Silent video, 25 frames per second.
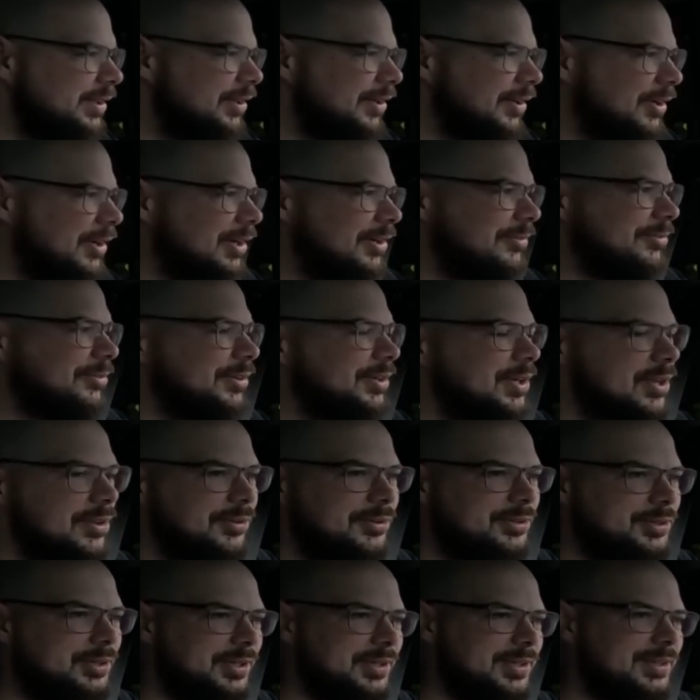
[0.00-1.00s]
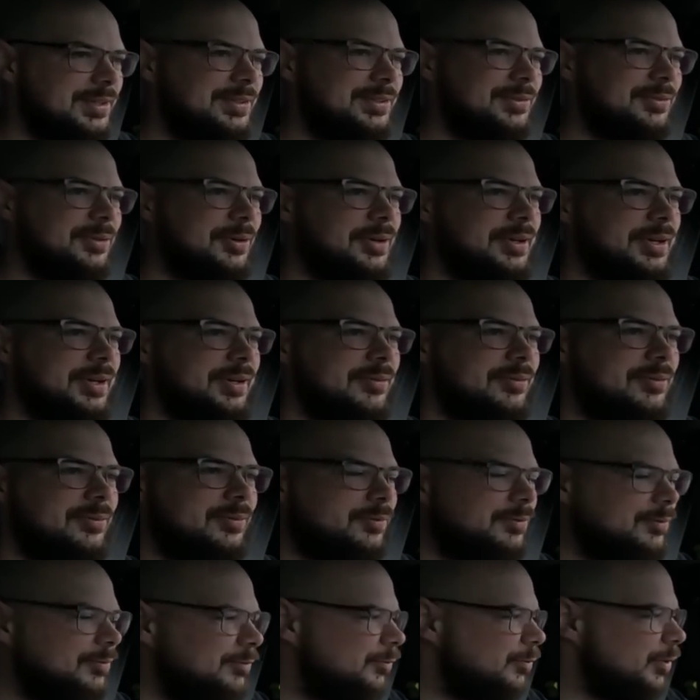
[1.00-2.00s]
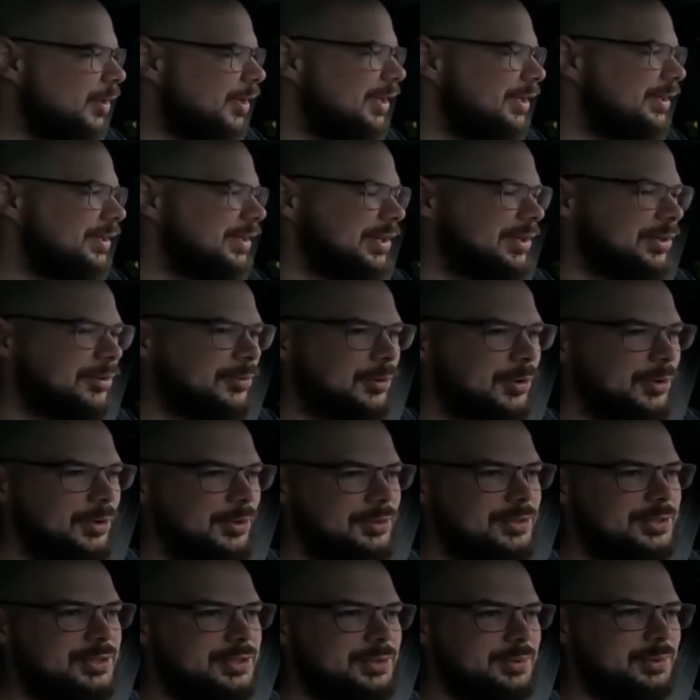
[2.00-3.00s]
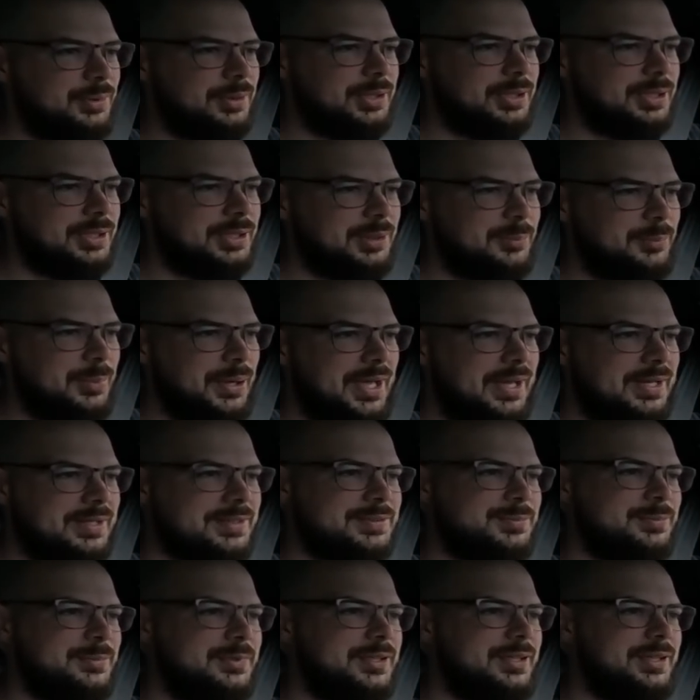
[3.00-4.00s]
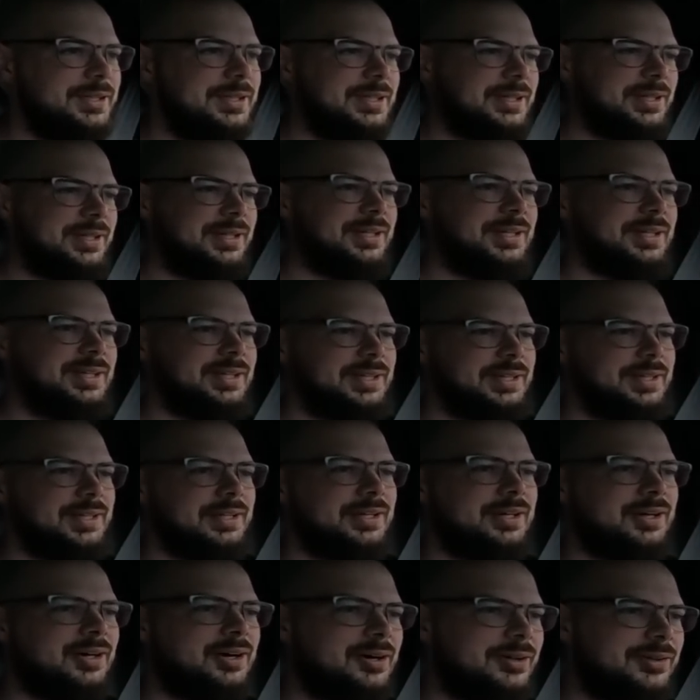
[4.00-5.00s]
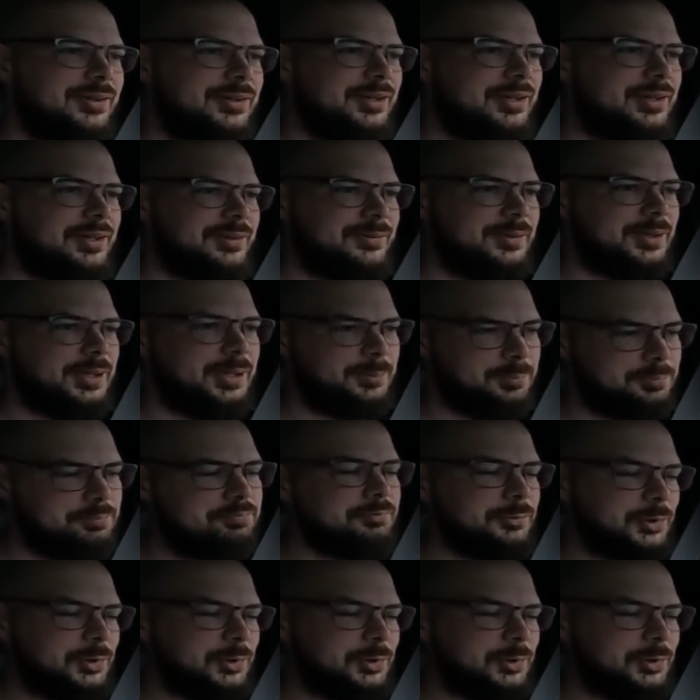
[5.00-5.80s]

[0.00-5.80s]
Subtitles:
Cut off another truck that's running down the road to pass me on the on-ramp.